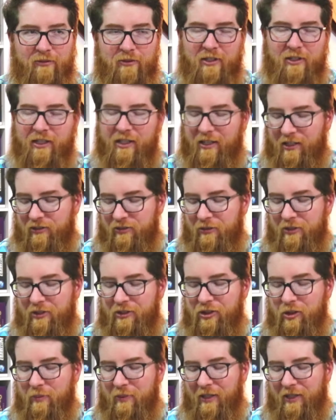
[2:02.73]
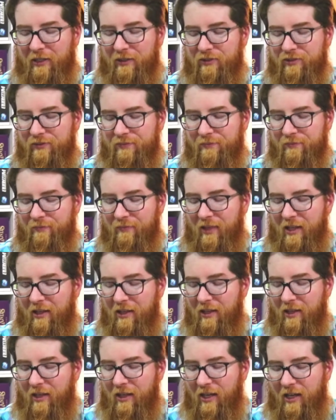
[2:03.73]
it's only 2 players.
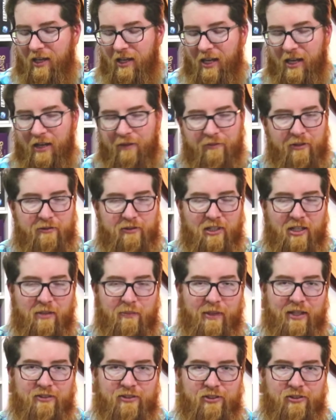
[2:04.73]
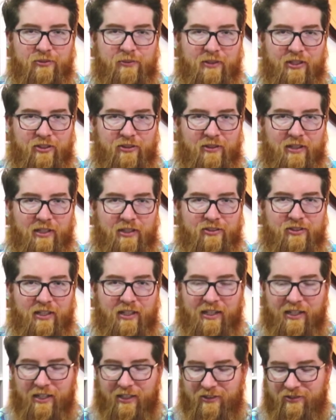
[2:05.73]
And what really makes this one interesting
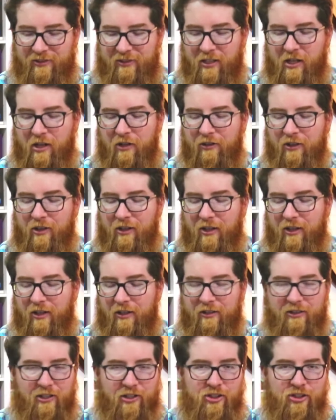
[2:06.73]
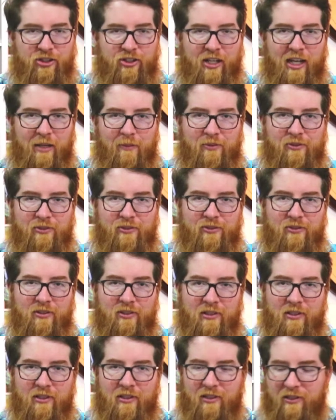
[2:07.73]
is not only are the shapes
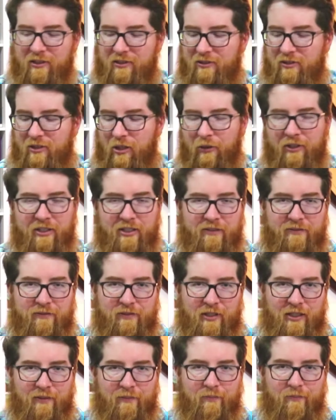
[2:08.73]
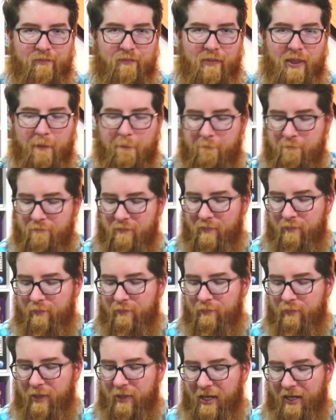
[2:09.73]
totally different
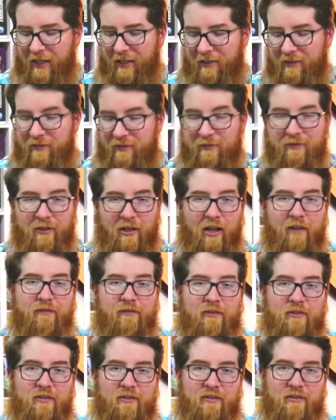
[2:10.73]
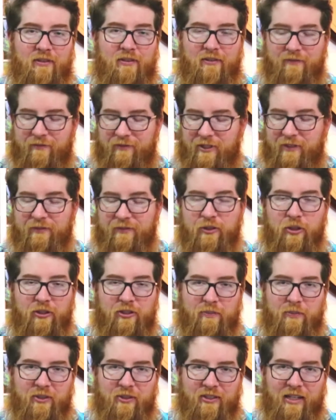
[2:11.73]
and often difficult to
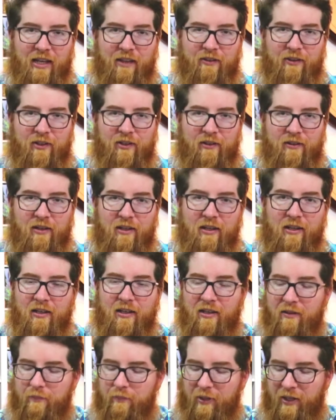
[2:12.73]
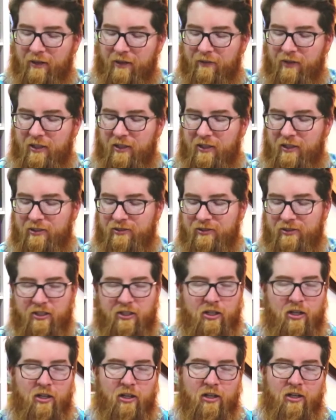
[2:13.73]
put together, but there is an
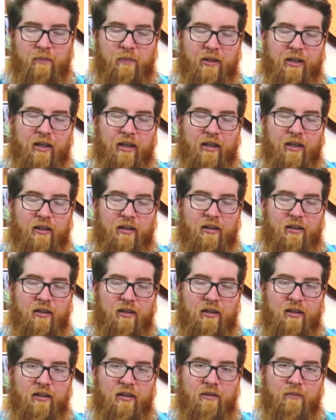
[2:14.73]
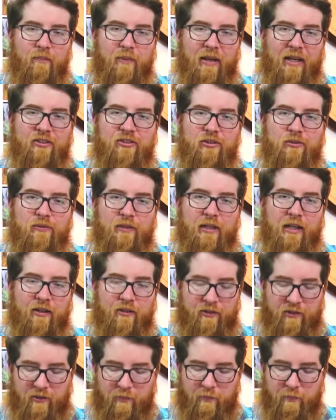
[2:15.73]
economy based
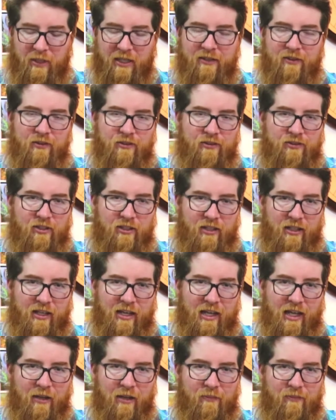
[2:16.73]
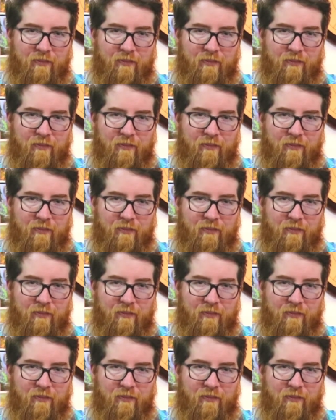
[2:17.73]
around the buttons in the game.